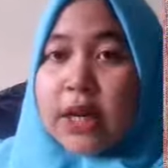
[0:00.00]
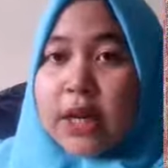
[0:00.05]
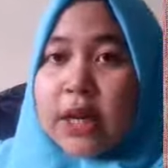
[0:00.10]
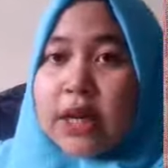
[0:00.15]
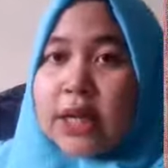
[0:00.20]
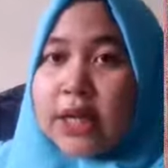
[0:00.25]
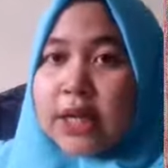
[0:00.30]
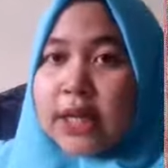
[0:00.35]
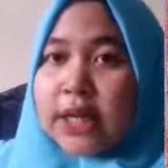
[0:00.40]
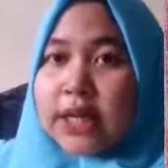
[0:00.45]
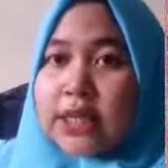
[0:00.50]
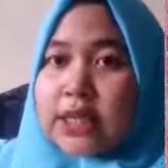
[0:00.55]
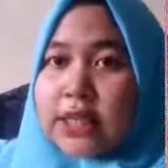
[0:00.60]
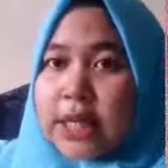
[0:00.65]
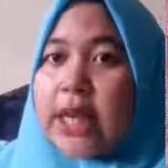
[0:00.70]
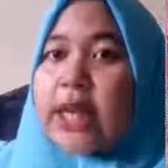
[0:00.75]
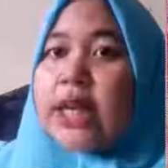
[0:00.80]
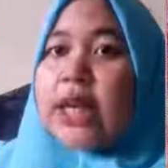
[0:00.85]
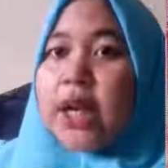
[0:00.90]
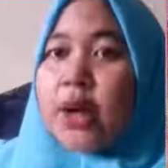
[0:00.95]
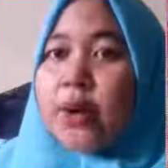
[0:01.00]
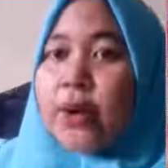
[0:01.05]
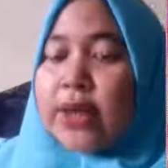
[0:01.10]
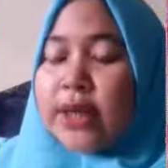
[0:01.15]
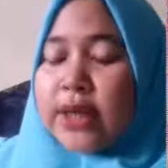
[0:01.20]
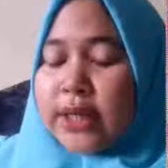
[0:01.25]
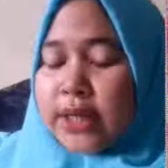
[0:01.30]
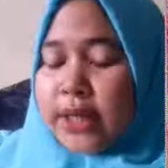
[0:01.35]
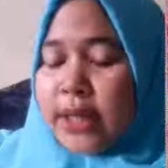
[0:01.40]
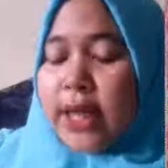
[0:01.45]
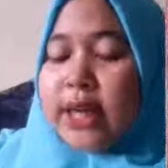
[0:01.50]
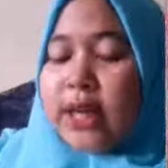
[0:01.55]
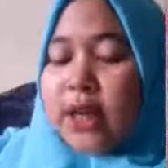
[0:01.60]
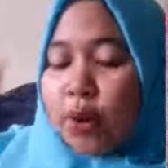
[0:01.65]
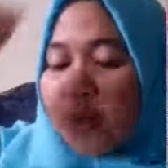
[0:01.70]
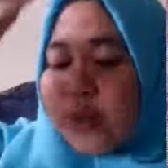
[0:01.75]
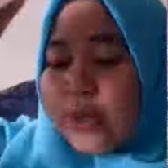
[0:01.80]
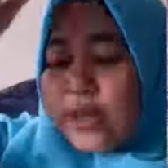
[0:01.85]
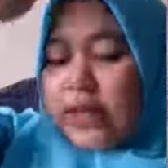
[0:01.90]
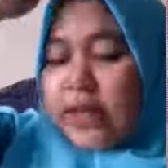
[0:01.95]
learn English and know
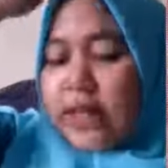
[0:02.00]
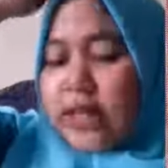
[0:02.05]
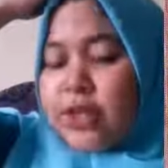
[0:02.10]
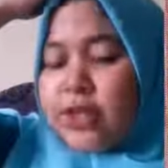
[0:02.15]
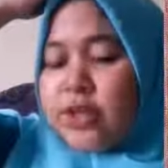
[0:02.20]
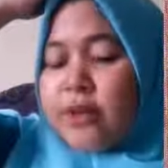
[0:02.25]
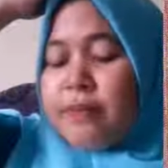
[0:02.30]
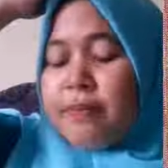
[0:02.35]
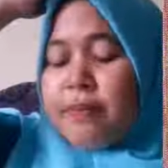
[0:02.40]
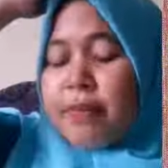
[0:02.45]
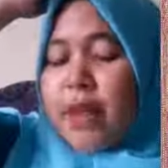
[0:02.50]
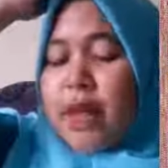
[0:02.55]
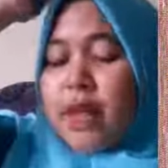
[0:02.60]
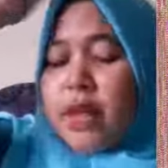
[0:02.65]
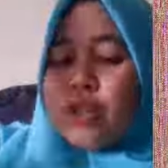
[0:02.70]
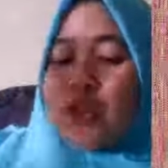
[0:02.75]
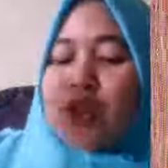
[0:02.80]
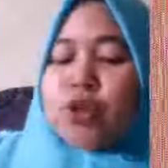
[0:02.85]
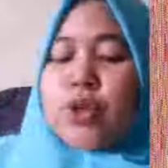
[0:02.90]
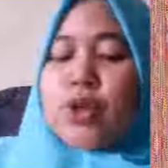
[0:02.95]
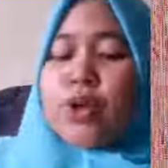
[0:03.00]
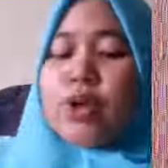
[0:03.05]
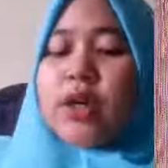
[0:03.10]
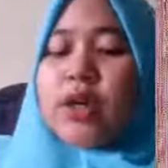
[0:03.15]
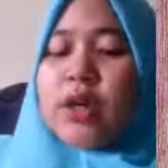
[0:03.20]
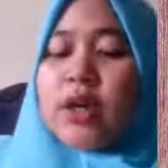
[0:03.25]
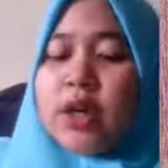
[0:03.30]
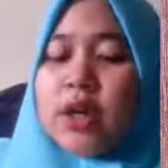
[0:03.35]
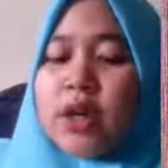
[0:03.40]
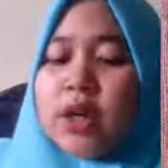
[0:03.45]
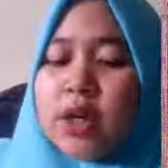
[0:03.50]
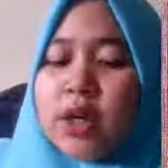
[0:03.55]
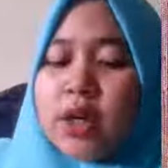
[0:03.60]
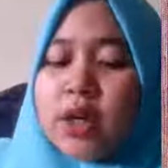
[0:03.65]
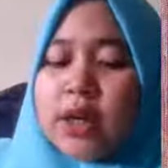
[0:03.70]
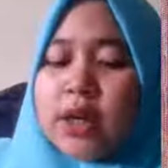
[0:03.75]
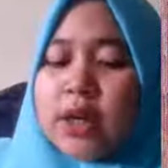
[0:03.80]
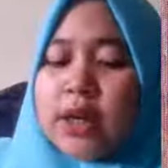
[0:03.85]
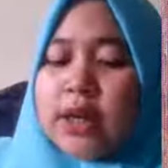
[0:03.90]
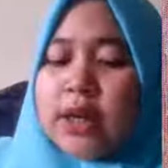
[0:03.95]
English. So
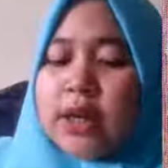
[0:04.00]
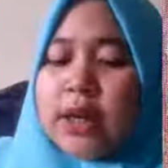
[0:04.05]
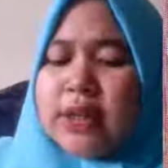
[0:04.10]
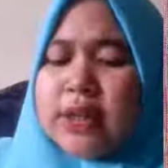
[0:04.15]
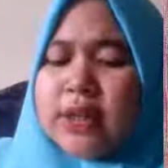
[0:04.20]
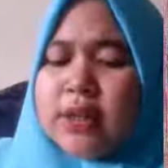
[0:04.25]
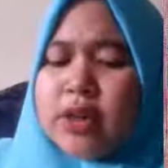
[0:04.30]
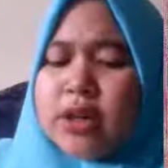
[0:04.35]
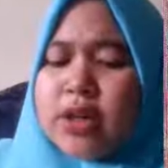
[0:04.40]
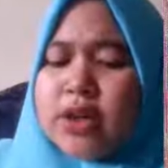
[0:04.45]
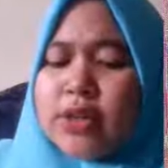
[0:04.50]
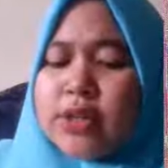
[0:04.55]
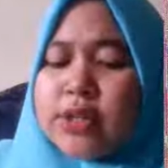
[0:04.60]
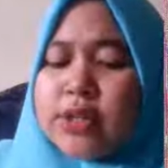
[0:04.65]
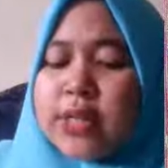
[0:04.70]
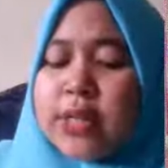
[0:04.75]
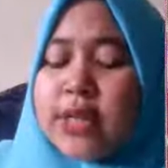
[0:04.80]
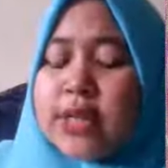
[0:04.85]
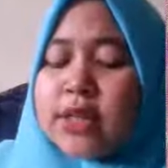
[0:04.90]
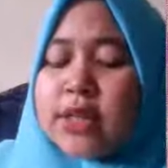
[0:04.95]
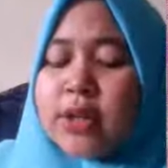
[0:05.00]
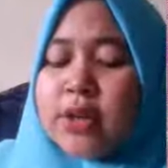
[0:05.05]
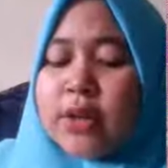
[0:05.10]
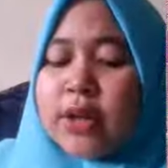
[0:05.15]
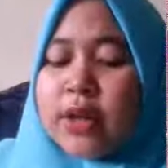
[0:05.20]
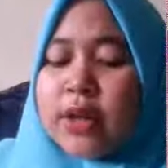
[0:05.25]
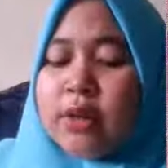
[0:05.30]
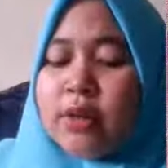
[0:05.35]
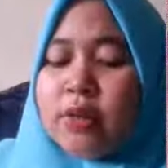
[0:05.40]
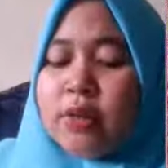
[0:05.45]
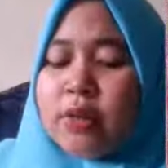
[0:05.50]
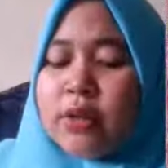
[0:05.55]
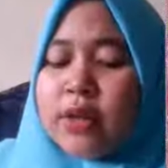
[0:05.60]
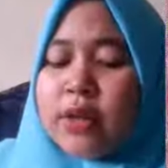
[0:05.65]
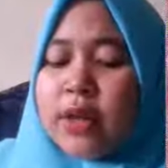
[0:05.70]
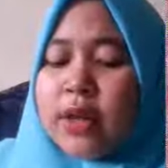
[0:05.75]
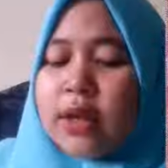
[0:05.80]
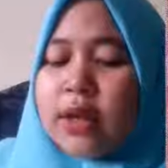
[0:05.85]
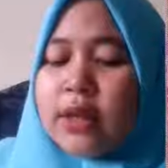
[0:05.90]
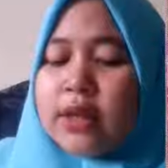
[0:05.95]
in ethnolinguistics, the
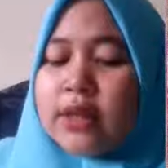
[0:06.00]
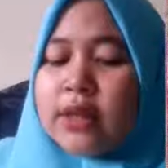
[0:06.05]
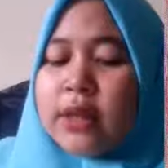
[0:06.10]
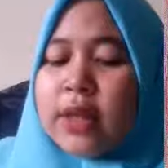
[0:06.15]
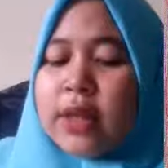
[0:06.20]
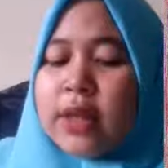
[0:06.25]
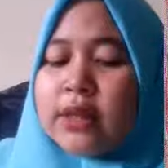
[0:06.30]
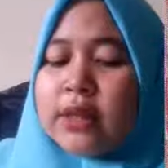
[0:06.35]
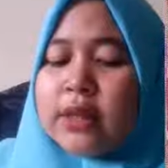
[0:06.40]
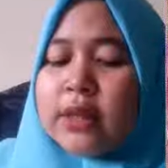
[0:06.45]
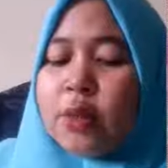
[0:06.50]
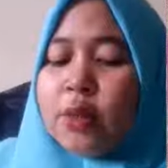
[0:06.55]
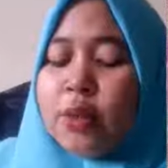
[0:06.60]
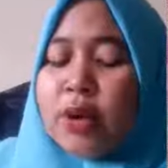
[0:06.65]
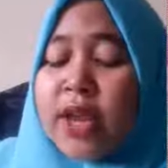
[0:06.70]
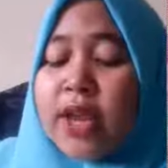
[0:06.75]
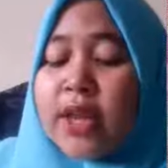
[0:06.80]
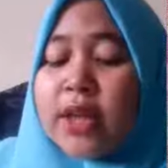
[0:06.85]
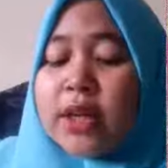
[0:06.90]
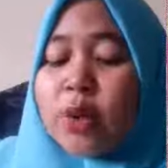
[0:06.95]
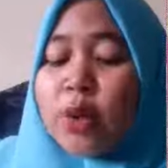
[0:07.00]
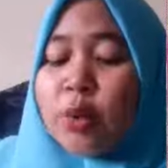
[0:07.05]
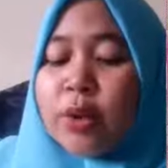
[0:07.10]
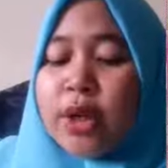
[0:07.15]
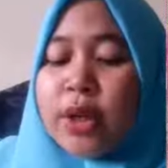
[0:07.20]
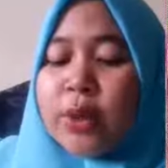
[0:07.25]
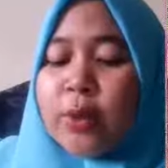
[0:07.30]
way